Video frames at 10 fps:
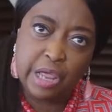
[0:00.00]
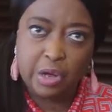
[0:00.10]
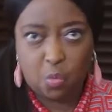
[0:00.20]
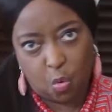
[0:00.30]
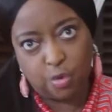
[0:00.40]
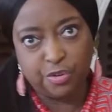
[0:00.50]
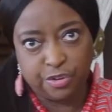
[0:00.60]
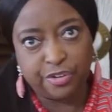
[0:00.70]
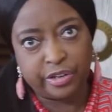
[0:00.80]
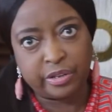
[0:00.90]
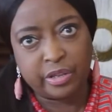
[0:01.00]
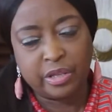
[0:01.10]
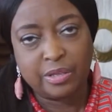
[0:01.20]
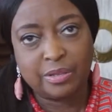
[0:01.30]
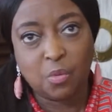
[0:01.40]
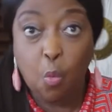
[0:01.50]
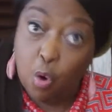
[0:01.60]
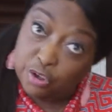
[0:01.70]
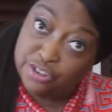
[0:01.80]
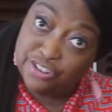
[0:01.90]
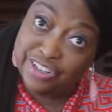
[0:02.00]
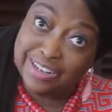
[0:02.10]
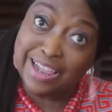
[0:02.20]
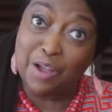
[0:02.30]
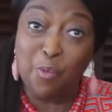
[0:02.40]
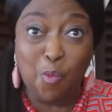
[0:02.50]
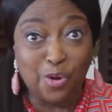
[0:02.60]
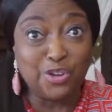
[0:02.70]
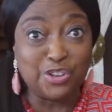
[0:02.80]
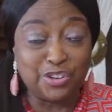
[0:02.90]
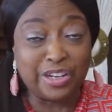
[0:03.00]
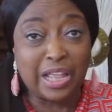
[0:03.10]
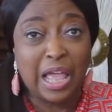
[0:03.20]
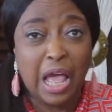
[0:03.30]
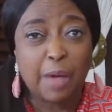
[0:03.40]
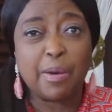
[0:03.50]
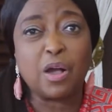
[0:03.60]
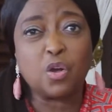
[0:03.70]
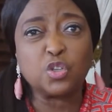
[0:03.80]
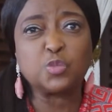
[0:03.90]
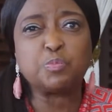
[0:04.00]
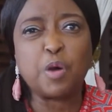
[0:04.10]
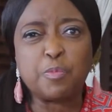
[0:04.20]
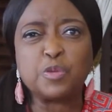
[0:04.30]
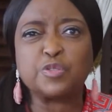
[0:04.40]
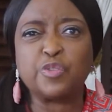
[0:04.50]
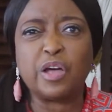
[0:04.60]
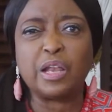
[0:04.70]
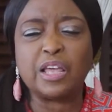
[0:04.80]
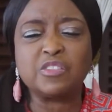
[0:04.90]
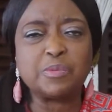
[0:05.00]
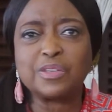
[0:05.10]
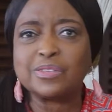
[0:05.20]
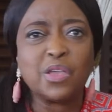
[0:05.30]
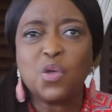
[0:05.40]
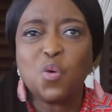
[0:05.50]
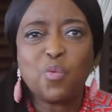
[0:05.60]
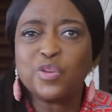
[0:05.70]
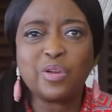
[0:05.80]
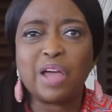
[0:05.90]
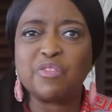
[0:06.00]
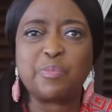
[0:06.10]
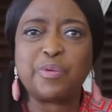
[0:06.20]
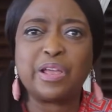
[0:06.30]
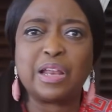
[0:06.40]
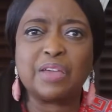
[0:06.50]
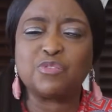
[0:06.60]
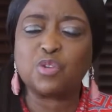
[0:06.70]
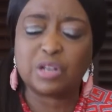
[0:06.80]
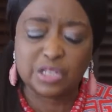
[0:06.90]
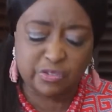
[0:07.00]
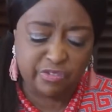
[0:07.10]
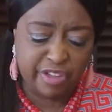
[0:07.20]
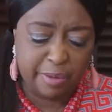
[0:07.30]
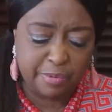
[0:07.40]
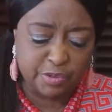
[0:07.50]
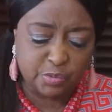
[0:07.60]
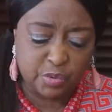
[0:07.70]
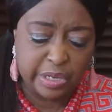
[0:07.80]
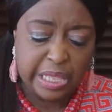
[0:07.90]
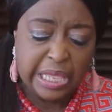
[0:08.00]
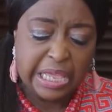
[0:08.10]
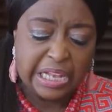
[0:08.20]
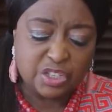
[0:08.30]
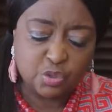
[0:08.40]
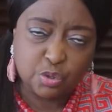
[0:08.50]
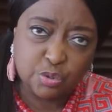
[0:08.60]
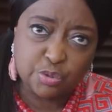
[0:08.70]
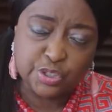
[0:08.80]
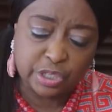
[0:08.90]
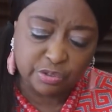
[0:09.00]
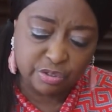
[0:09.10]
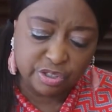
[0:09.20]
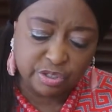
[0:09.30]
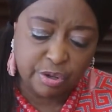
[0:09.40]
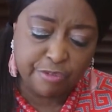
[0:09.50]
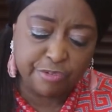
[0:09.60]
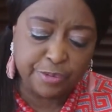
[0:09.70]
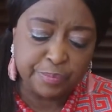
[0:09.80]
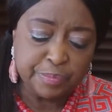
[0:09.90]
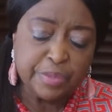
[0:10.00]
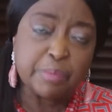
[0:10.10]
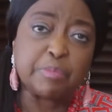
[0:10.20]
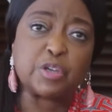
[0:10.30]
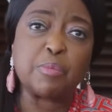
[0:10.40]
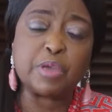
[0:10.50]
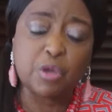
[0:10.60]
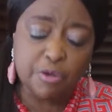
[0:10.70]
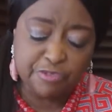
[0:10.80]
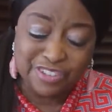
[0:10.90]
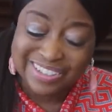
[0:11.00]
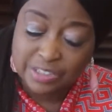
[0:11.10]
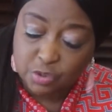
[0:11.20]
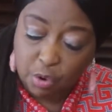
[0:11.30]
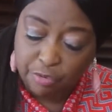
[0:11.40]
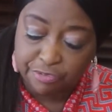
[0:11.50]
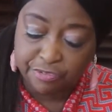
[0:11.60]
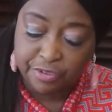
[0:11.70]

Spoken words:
and wandering. Wandering and wandering about God's purpose for our lives because we don't have a prayer life talked as a vibrant one. It is crucial to discovering, becoming confident of,